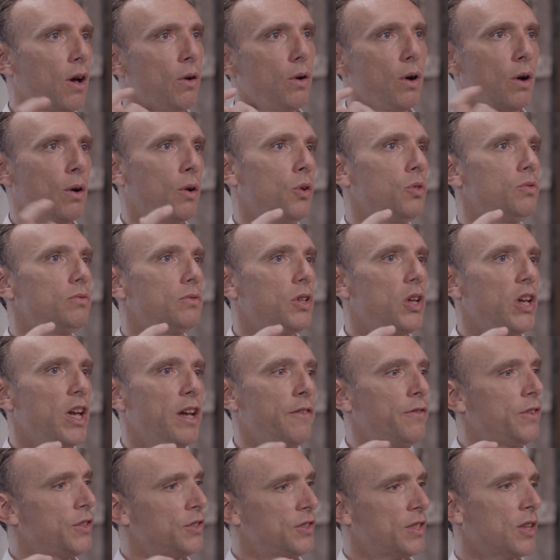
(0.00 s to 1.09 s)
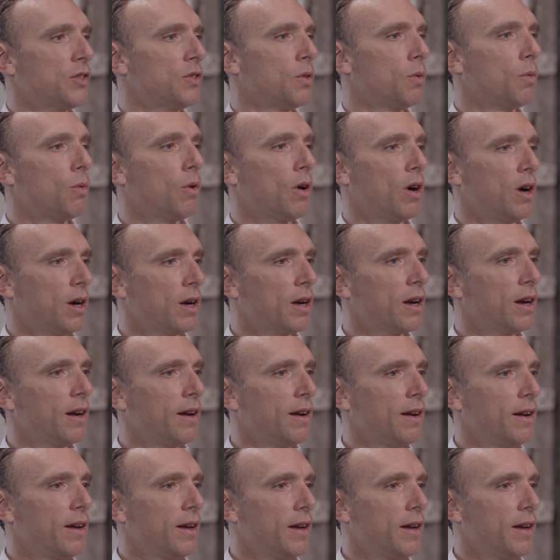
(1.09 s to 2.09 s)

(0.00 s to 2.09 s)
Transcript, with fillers: oh, if this doesn't work,